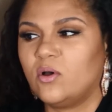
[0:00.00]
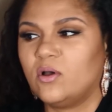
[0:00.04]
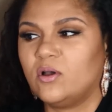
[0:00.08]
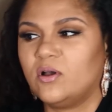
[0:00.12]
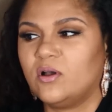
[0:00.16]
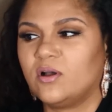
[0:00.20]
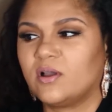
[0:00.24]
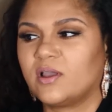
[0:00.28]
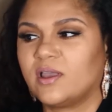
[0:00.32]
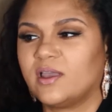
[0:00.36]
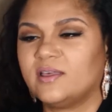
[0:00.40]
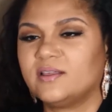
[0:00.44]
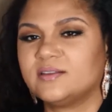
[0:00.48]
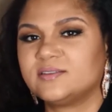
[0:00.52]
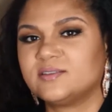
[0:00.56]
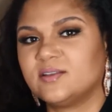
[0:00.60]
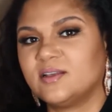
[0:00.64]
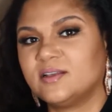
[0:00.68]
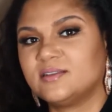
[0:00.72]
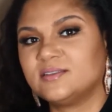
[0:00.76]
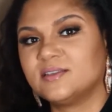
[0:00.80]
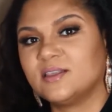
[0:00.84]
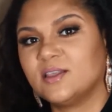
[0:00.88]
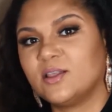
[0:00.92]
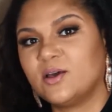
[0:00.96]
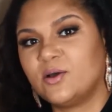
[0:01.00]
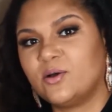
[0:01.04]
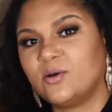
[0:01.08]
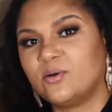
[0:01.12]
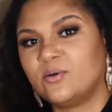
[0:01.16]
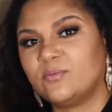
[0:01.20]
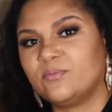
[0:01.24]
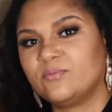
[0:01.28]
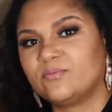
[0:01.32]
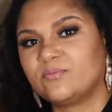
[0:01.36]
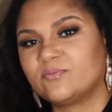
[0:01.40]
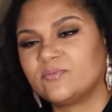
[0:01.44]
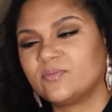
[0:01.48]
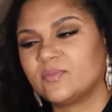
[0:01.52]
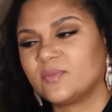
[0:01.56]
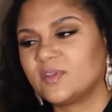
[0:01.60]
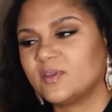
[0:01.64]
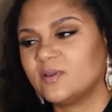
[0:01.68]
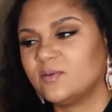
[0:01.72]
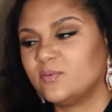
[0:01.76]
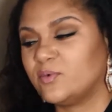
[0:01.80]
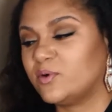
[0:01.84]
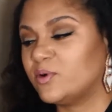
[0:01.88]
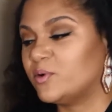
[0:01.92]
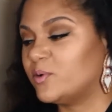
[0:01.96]
Okay, so that's low.
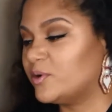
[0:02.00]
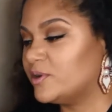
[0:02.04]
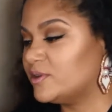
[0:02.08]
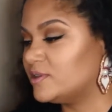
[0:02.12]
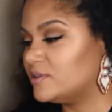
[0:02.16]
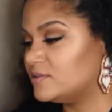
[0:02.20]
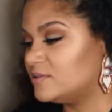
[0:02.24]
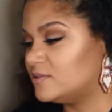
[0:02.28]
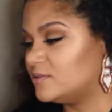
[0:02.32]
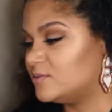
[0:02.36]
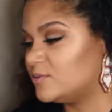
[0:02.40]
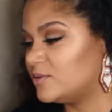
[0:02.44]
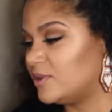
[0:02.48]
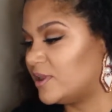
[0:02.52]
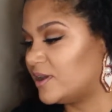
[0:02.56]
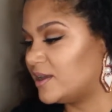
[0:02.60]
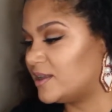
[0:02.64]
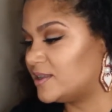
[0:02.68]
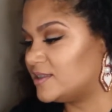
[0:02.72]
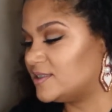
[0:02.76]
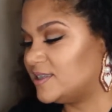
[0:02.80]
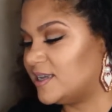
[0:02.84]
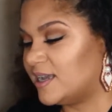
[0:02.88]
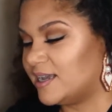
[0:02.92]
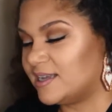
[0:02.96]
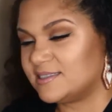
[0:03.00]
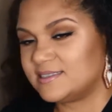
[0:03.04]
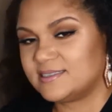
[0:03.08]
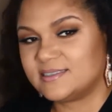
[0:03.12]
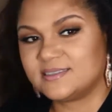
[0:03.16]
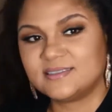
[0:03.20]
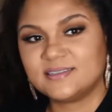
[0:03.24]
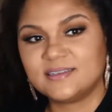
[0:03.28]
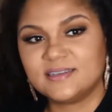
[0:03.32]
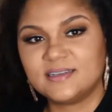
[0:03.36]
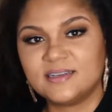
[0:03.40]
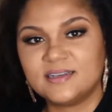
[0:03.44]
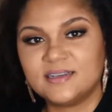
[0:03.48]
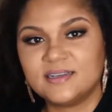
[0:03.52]
We're going through like a test